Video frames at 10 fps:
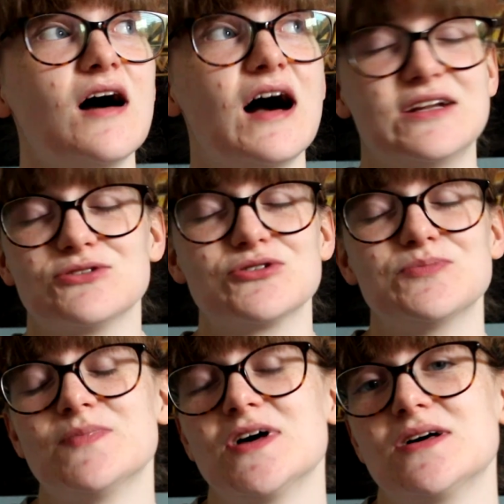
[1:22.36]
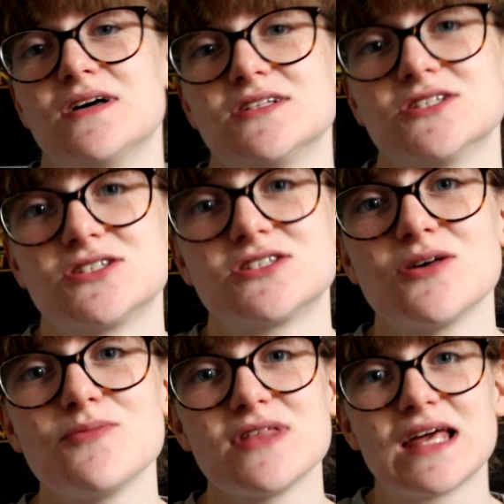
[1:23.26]
I don't know, just
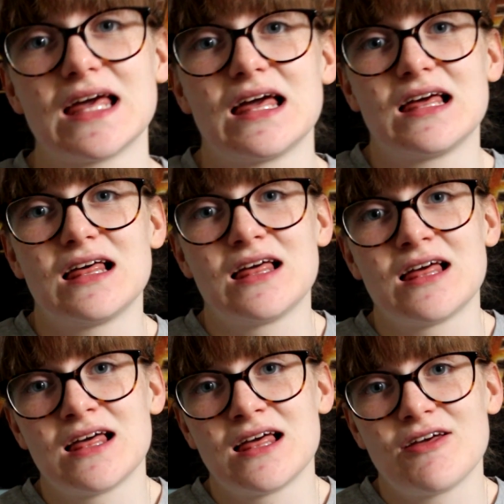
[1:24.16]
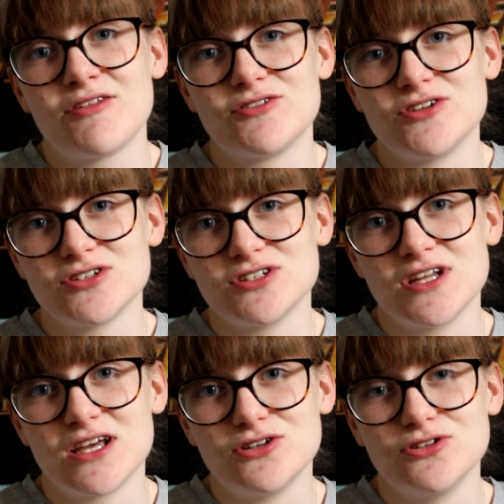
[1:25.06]
something that doesn't
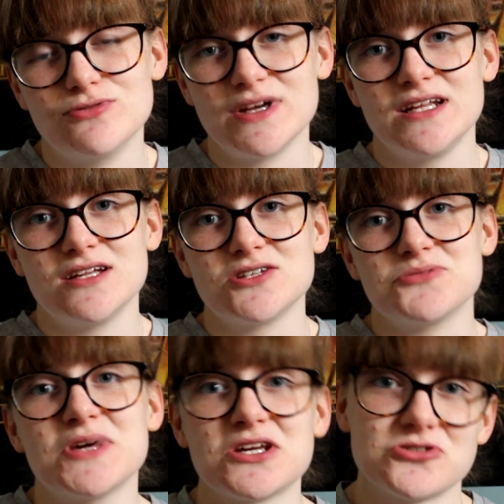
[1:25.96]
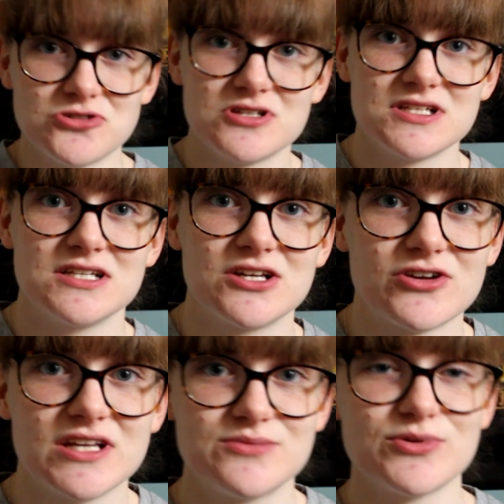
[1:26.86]
include radians, make sure that it's in
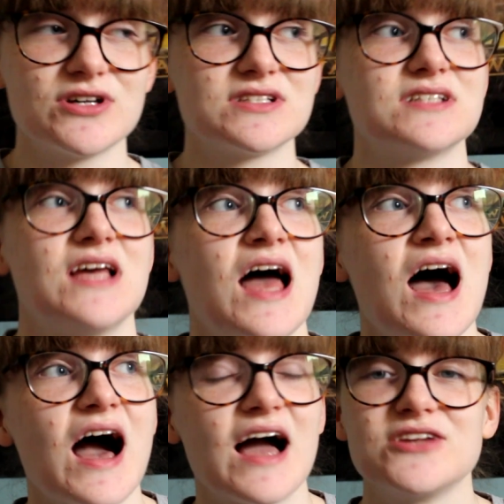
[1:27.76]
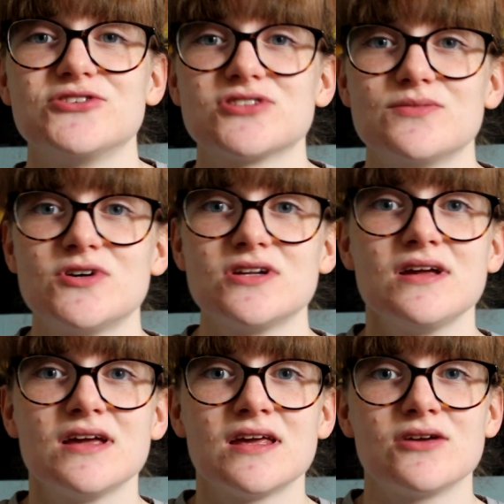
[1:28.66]
degrees because I knew someone
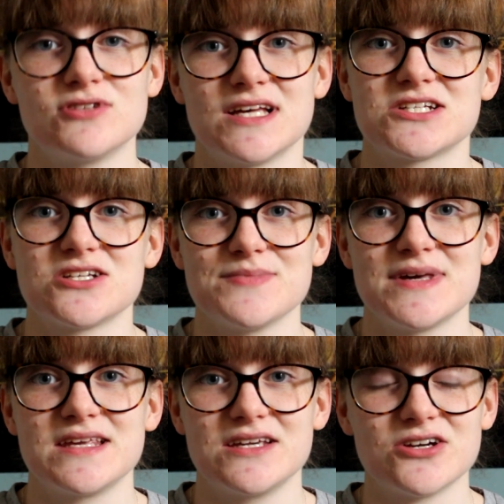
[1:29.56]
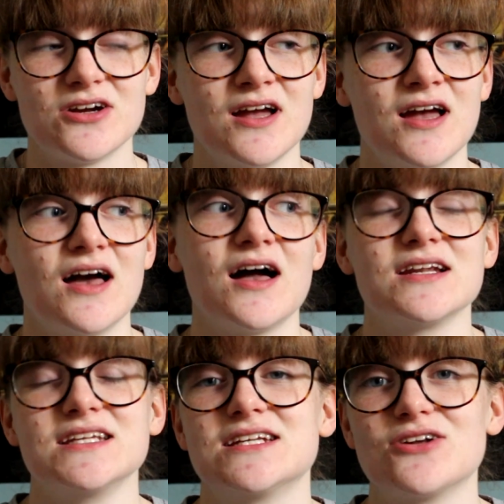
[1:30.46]
who's actually in my year
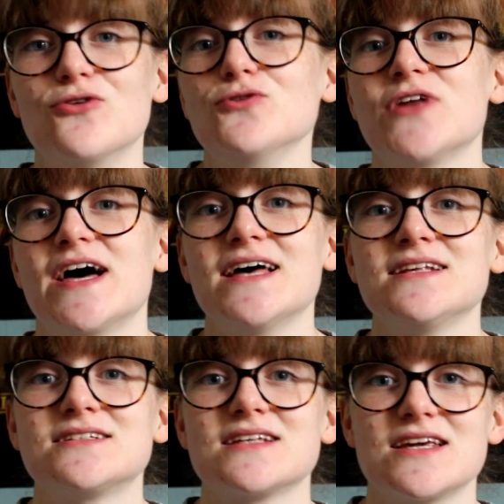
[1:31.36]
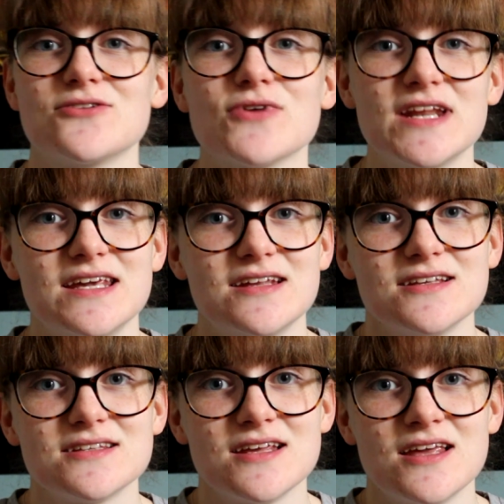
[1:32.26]
and he did a whole test in
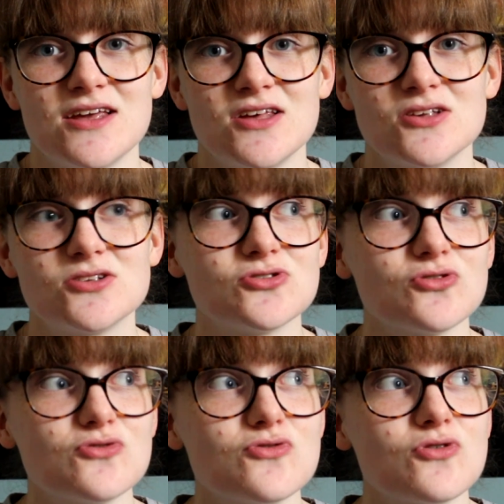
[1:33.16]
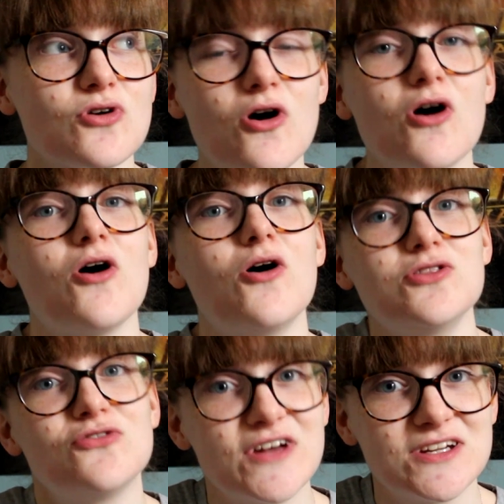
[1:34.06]
radians so got all
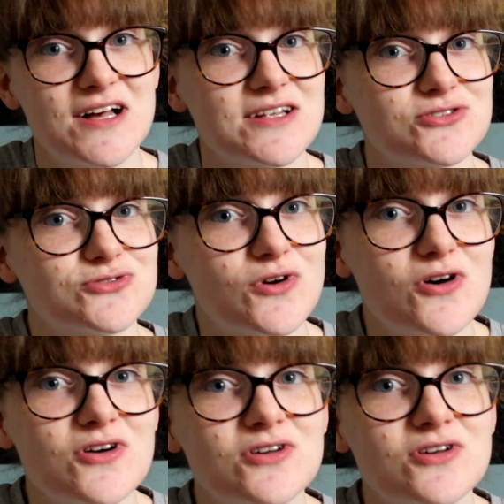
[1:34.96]
the final answers wrong.